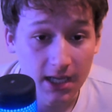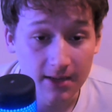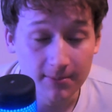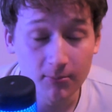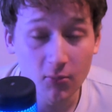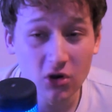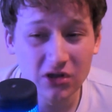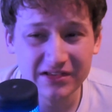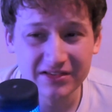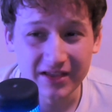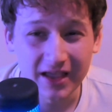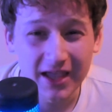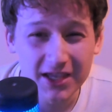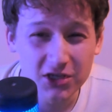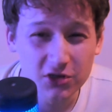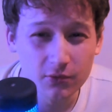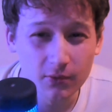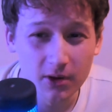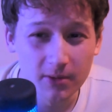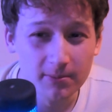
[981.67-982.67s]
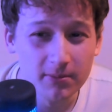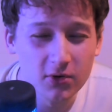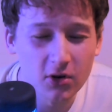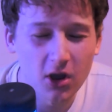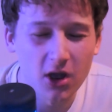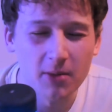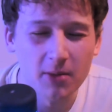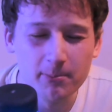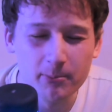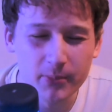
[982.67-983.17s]
might take you a
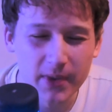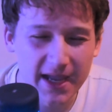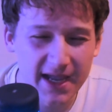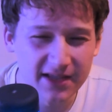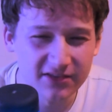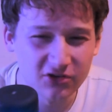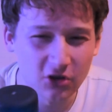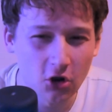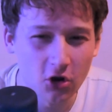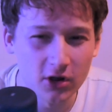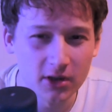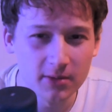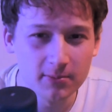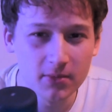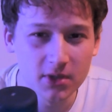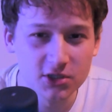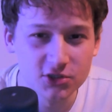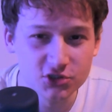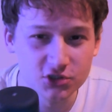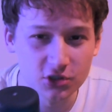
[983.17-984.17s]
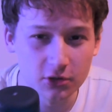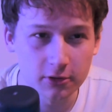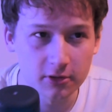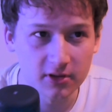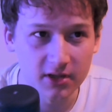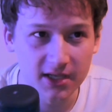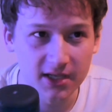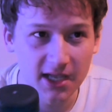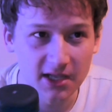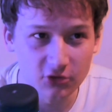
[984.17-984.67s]
bit of time just to
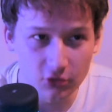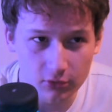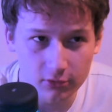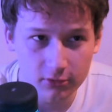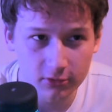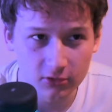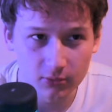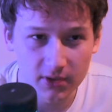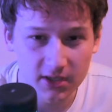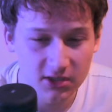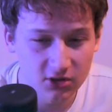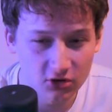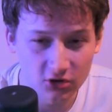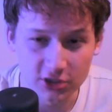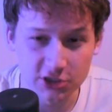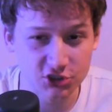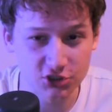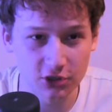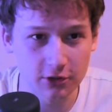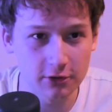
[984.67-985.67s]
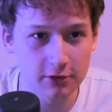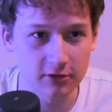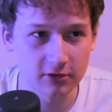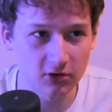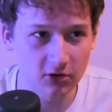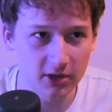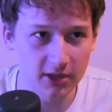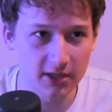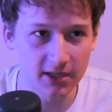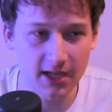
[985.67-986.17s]
get used to it, like just to
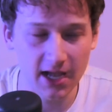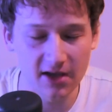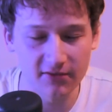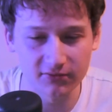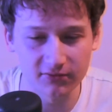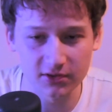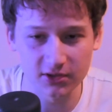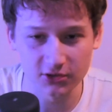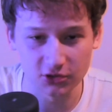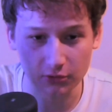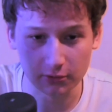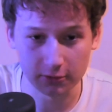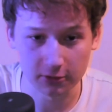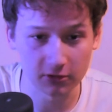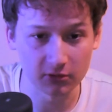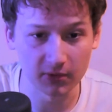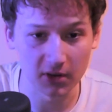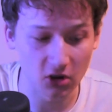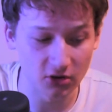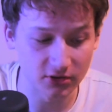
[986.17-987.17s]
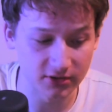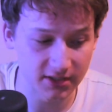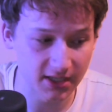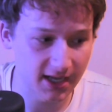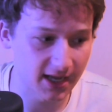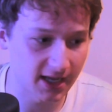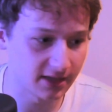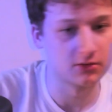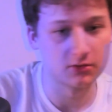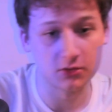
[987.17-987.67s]
like have used to it on your
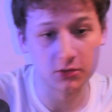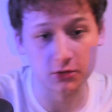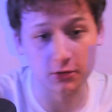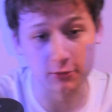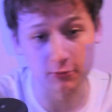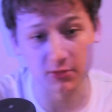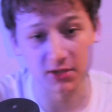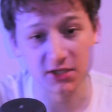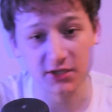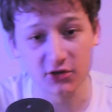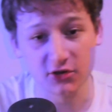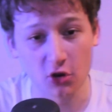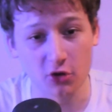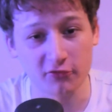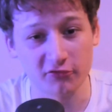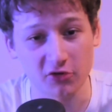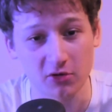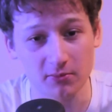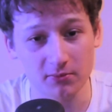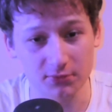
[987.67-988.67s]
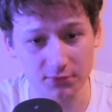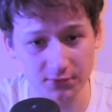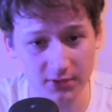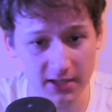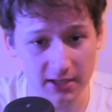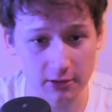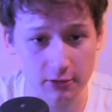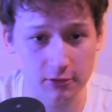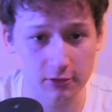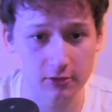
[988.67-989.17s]
head, because when you go from
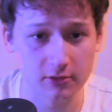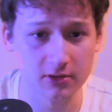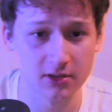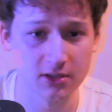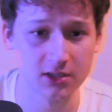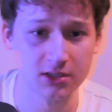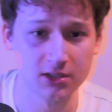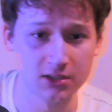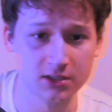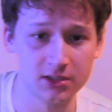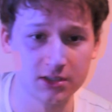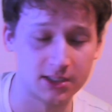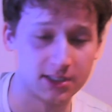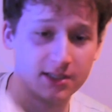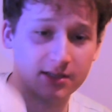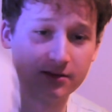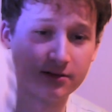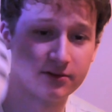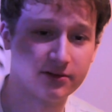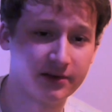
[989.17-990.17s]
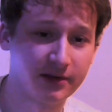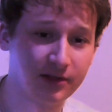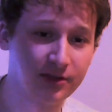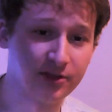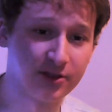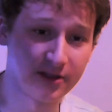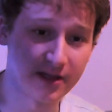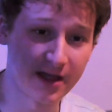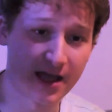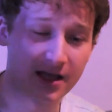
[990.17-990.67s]
this to
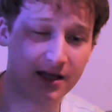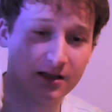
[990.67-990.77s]
that,